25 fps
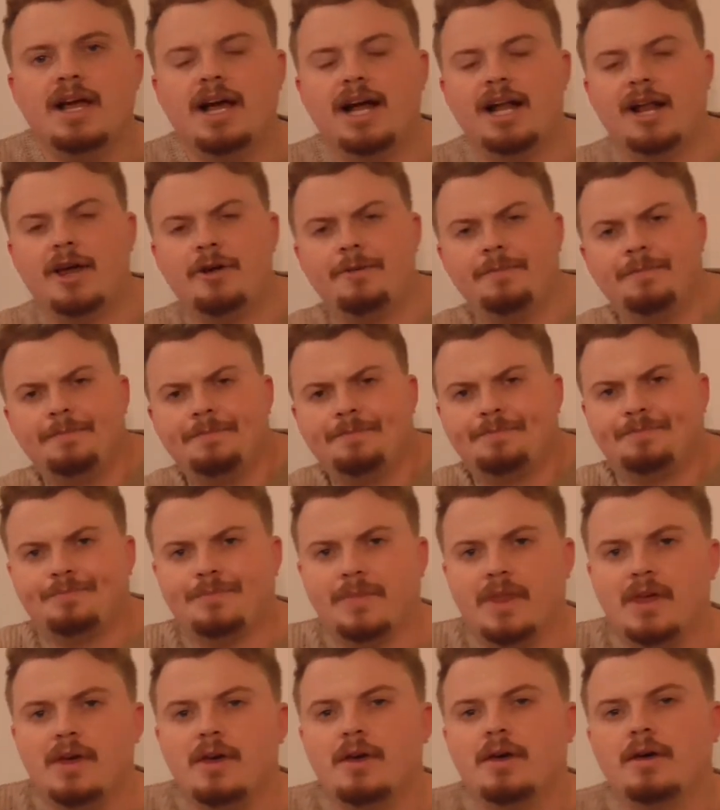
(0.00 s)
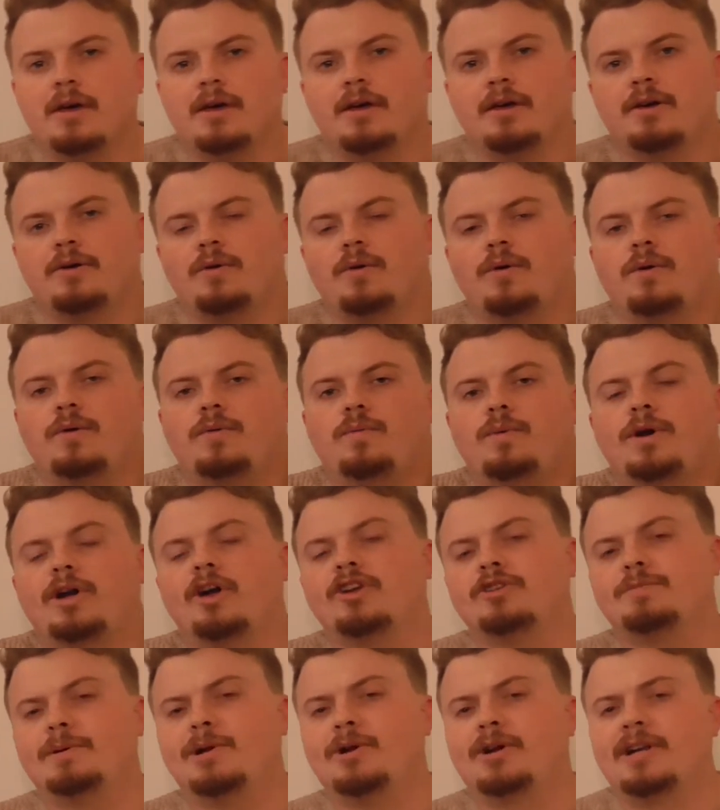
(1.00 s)
Hello. We're
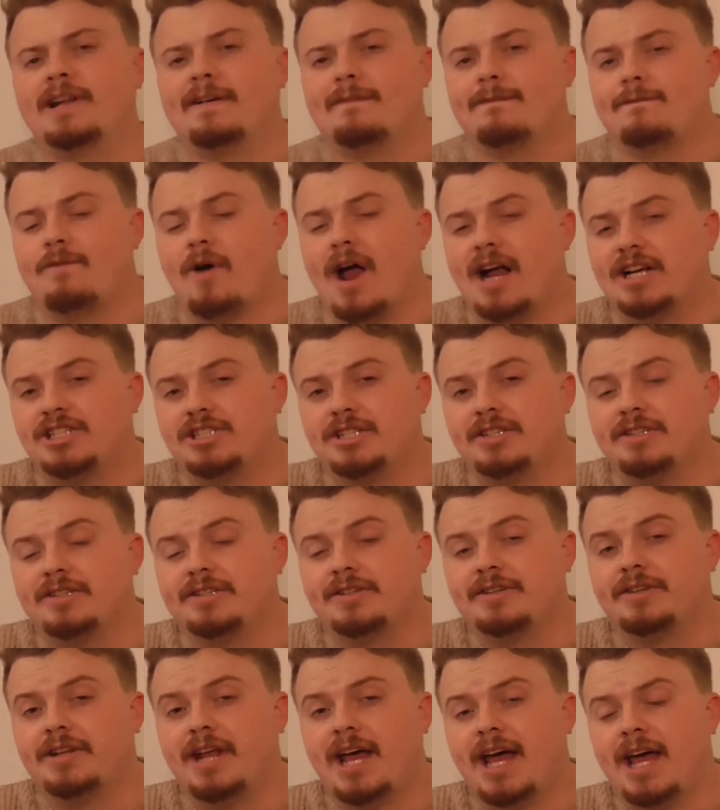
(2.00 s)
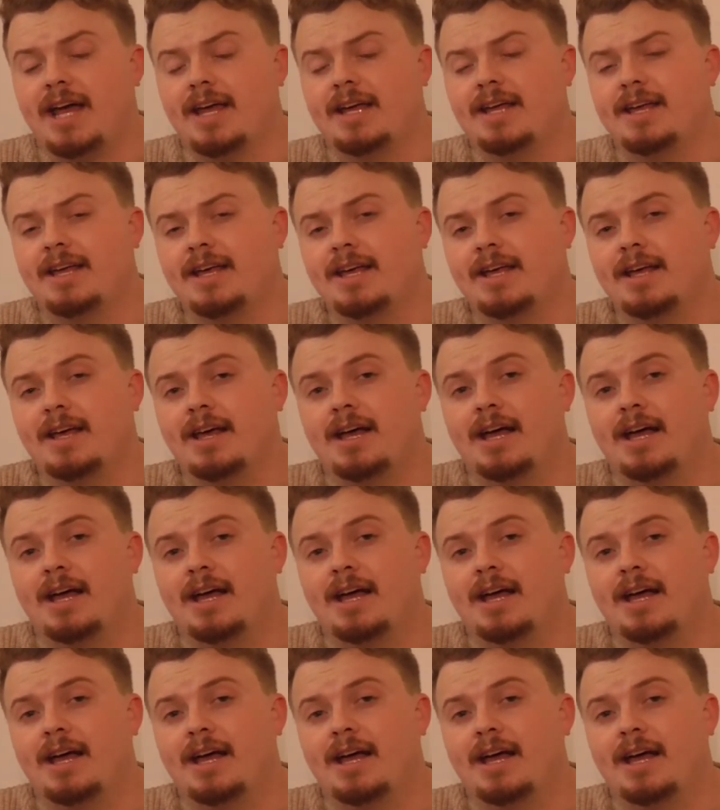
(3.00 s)
going to be looking at fractions today,